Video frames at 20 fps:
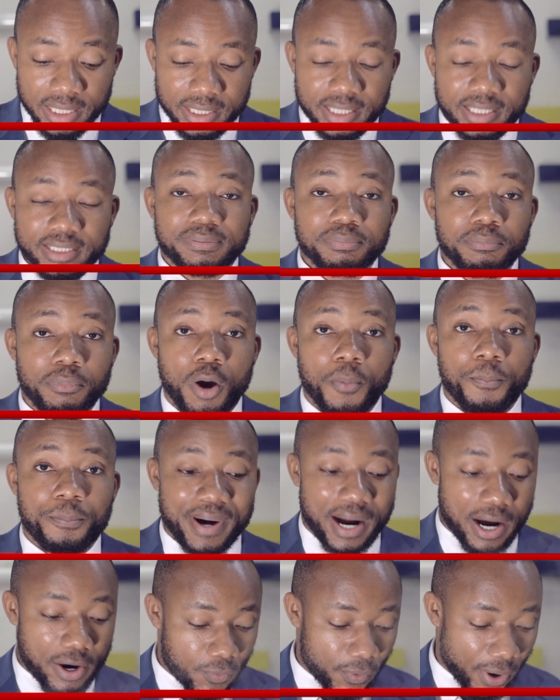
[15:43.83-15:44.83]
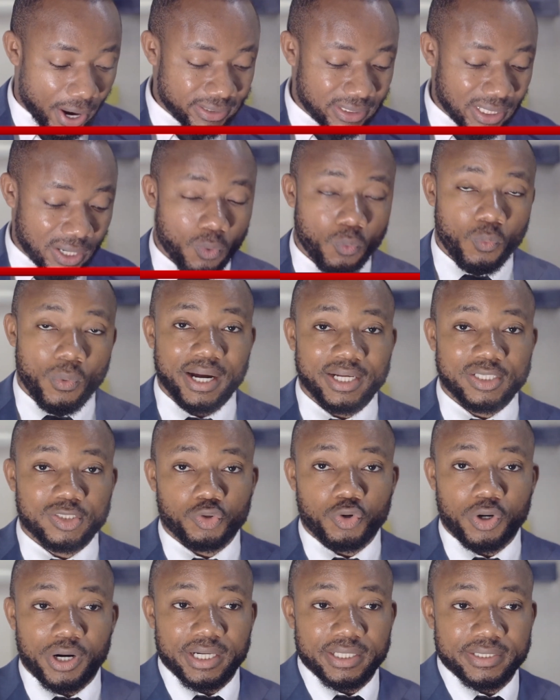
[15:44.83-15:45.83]
Eat more brown rice than white
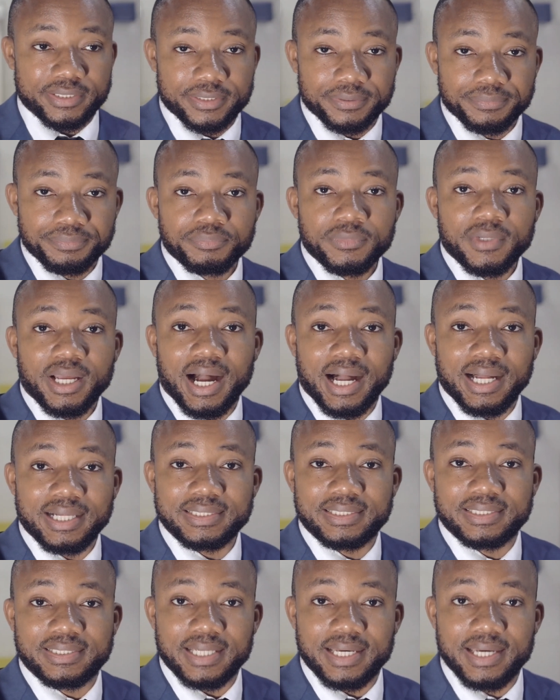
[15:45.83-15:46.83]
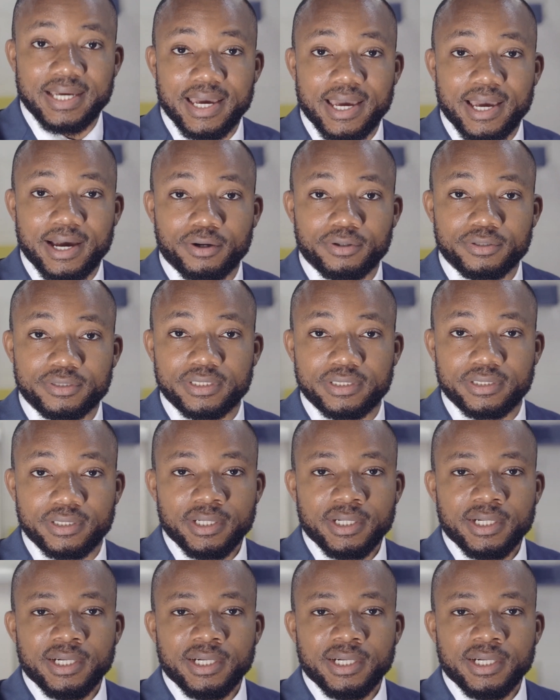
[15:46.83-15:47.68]
rice, and stay healthy.